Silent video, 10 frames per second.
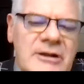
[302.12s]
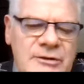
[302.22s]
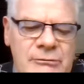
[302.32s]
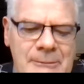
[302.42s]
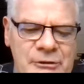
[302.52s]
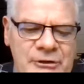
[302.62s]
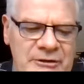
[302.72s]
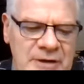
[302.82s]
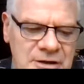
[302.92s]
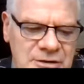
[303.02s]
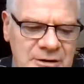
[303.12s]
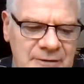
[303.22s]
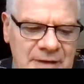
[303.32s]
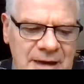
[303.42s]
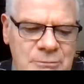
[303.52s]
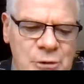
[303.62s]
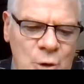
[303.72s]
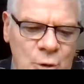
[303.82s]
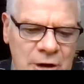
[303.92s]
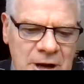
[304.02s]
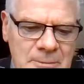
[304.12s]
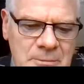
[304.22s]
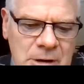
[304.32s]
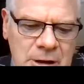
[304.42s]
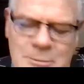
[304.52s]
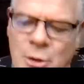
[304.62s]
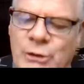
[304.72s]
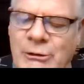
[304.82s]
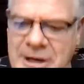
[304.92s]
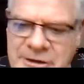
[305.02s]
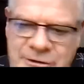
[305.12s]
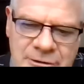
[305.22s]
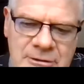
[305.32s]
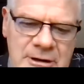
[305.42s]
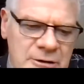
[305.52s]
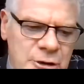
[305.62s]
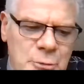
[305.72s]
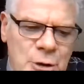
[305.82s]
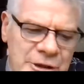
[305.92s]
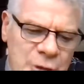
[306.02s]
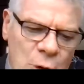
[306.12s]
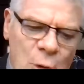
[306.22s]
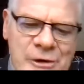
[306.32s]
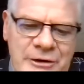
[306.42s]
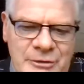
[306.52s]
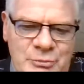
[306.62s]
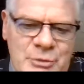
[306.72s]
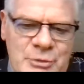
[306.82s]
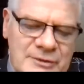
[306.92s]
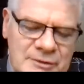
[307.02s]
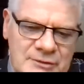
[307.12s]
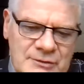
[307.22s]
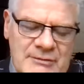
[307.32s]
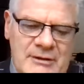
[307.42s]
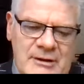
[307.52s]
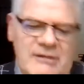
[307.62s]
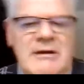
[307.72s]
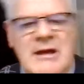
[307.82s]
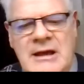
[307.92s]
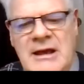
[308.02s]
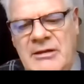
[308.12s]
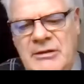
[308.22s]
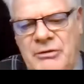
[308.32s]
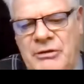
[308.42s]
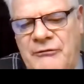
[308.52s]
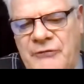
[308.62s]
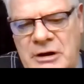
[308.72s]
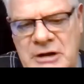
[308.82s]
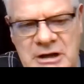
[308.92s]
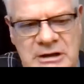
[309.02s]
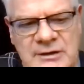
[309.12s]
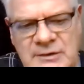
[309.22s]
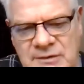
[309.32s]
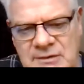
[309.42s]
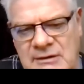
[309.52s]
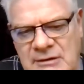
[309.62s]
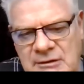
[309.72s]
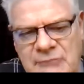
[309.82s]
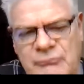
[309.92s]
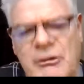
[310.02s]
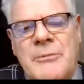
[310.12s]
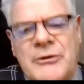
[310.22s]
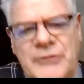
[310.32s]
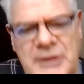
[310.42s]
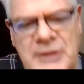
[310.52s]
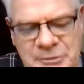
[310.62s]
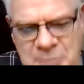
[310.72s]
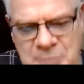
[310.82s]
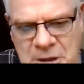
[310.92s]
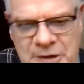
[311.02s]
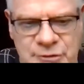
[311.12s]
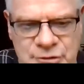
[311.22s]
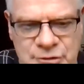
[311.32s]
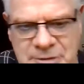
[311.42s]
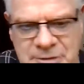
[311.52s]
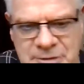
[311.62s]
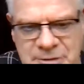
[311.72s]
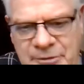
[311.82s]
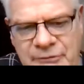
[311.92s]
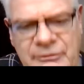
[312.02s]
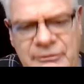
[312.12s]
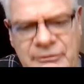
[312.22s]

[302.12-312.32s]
a representation of that program on a more granular and community-oriented basis. The funding is from the same sponsorship of the federal government,